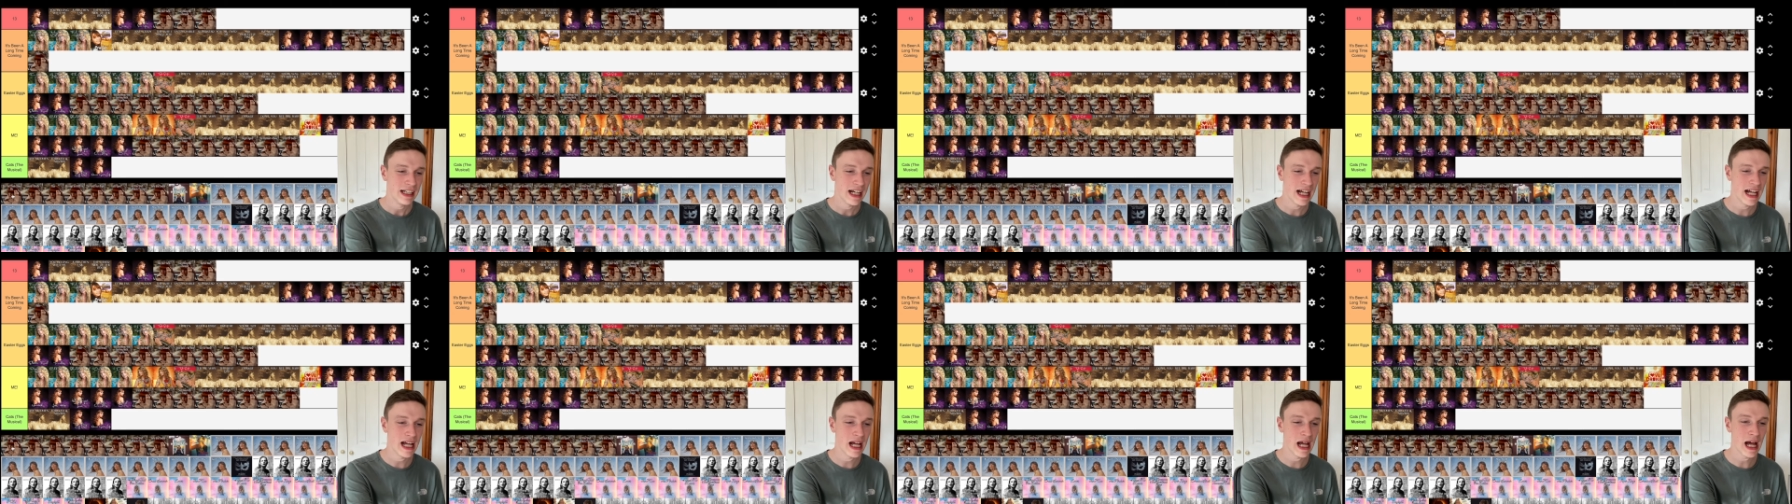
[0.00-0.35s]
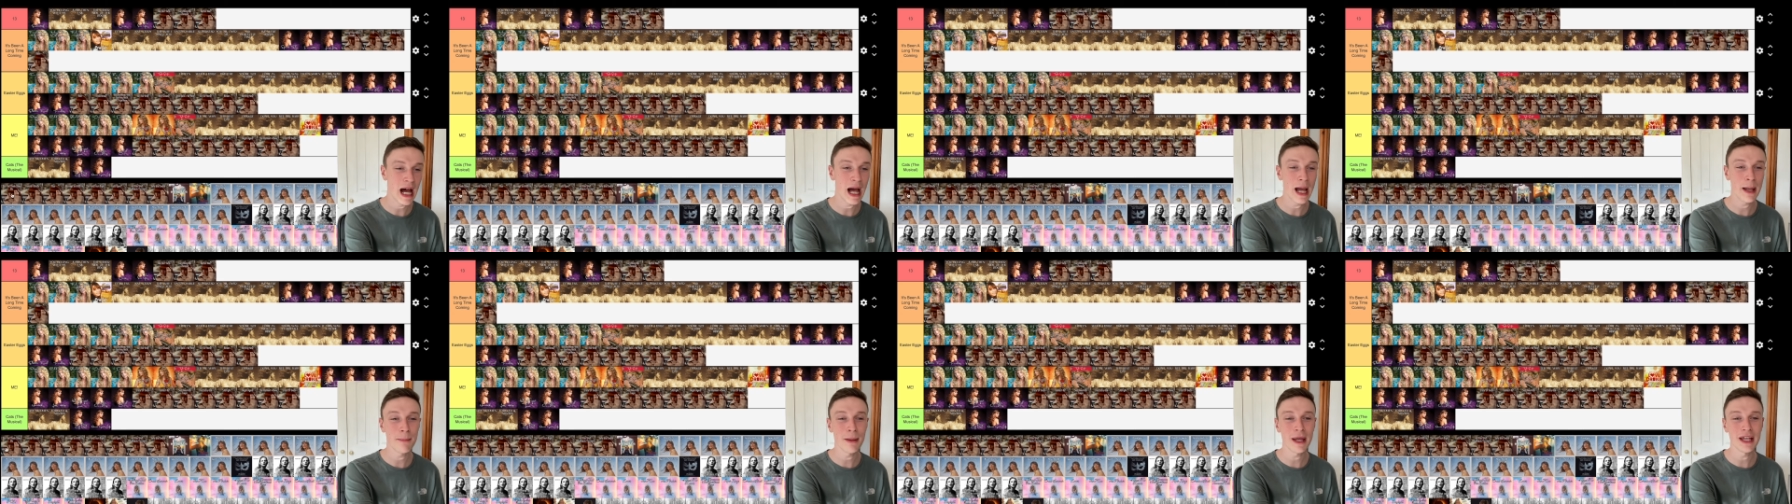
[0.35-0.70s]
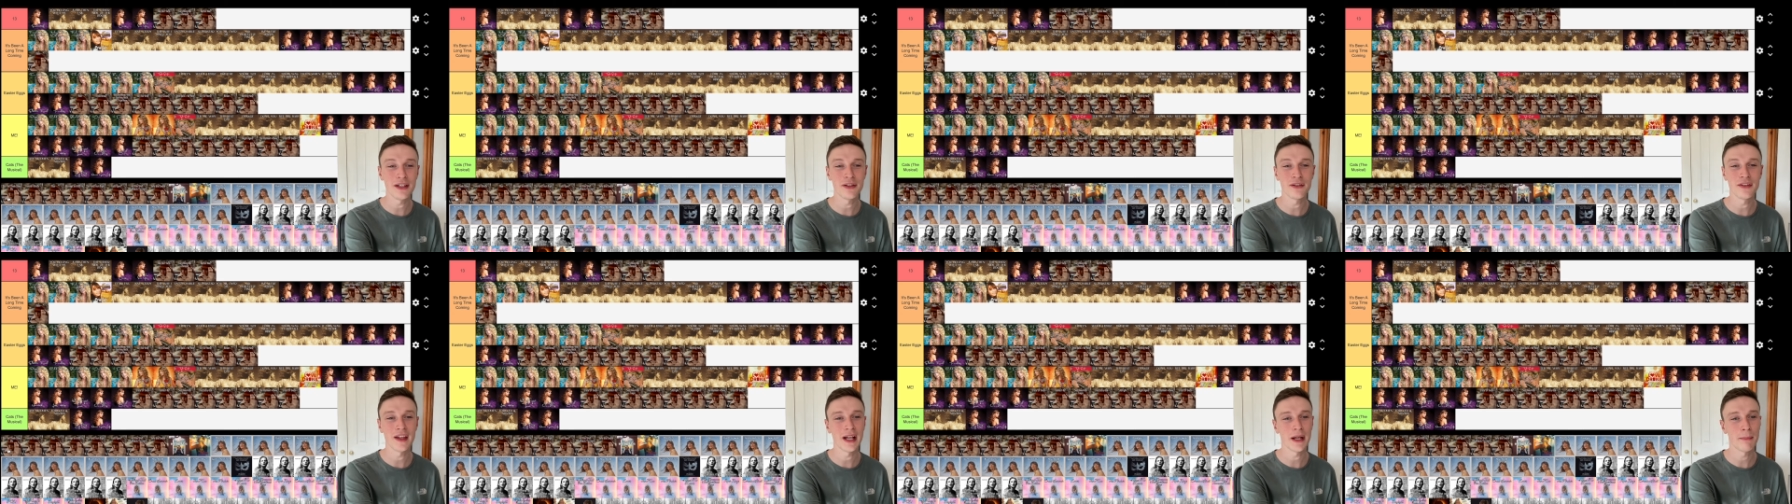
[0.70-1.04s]
Uh, I Bet You
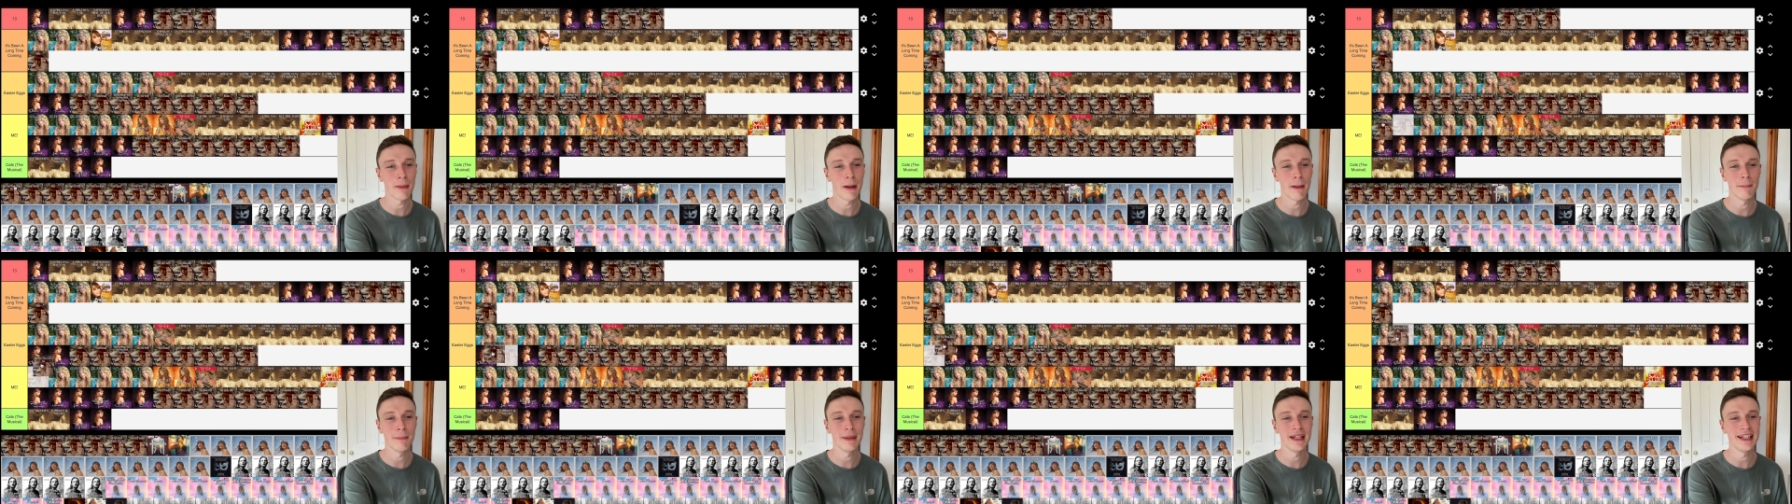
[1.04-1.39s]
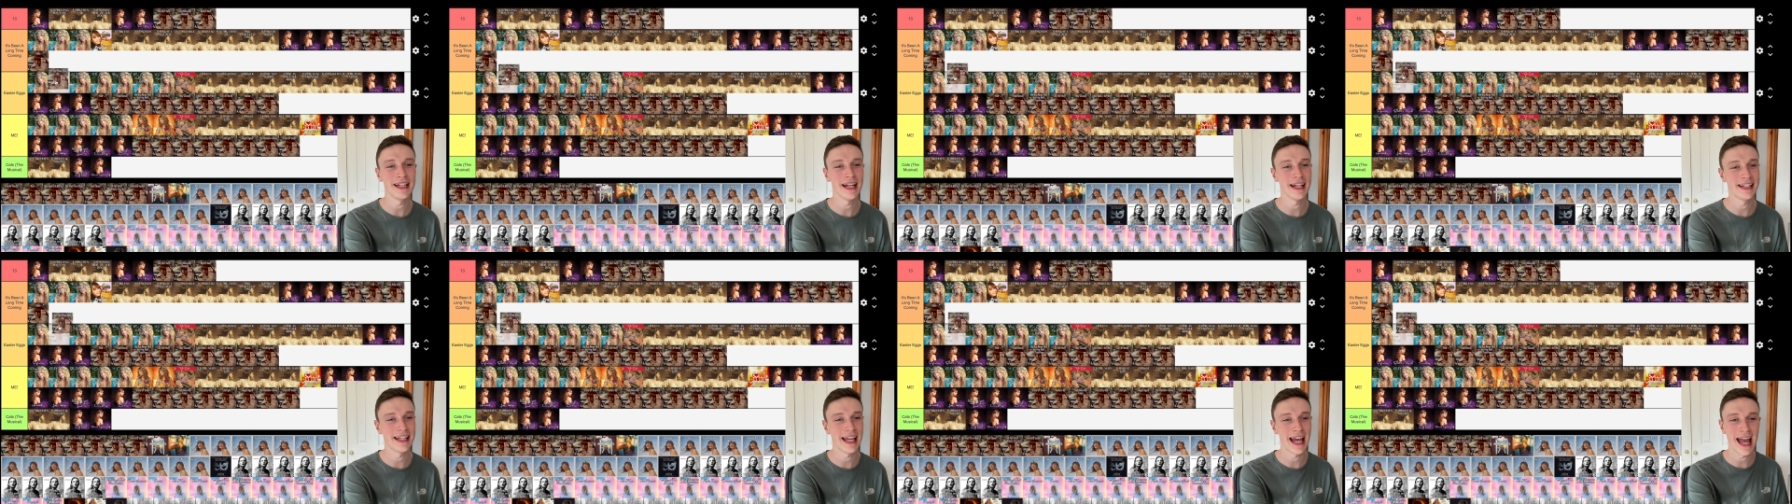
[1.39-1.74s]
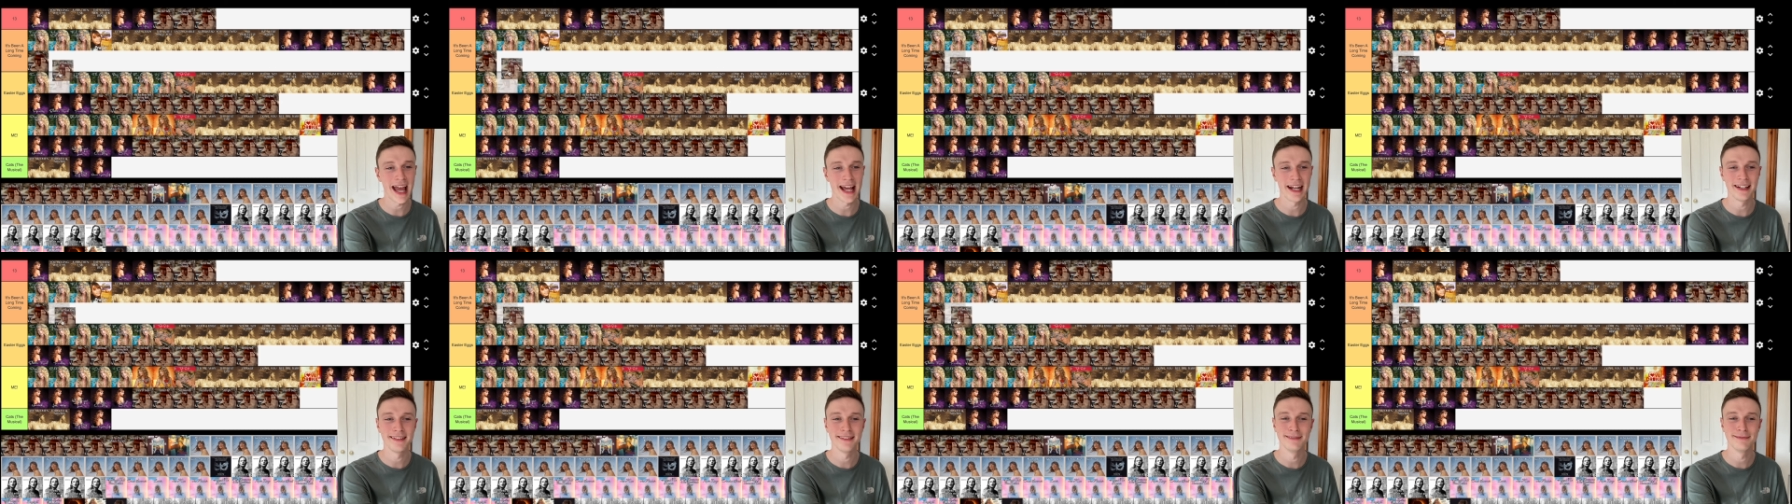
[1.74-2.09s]
Think About Me,
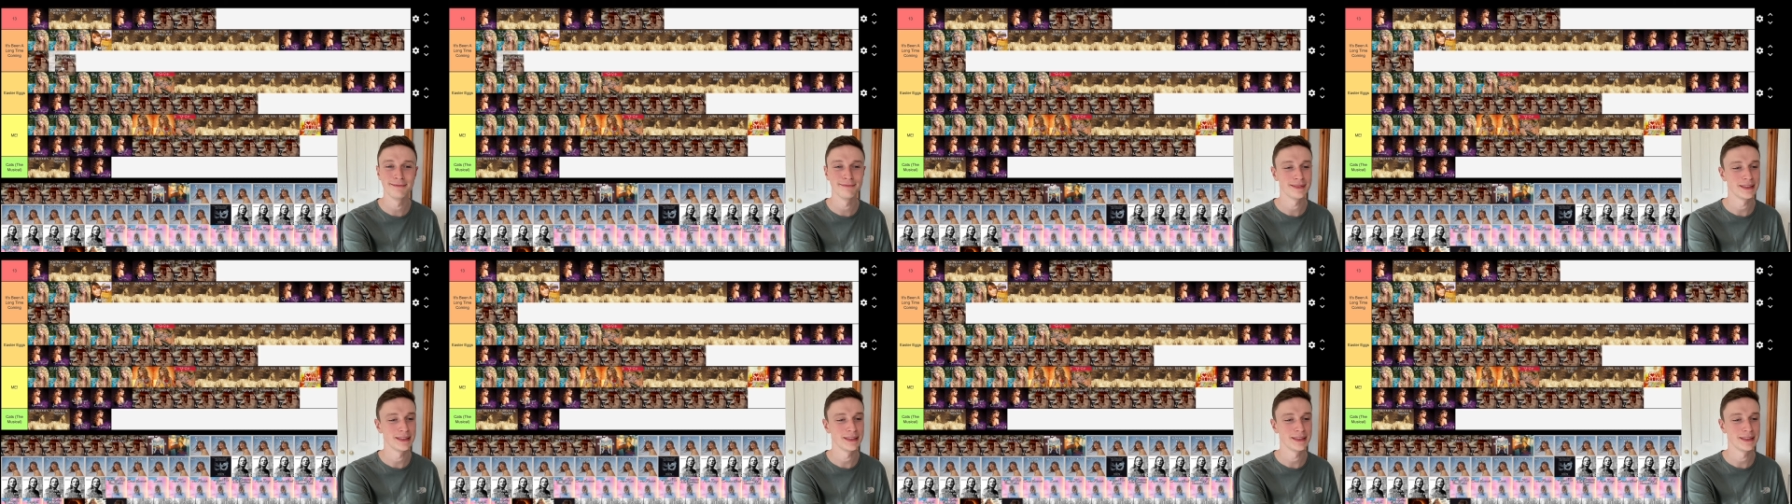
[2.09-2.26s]
again,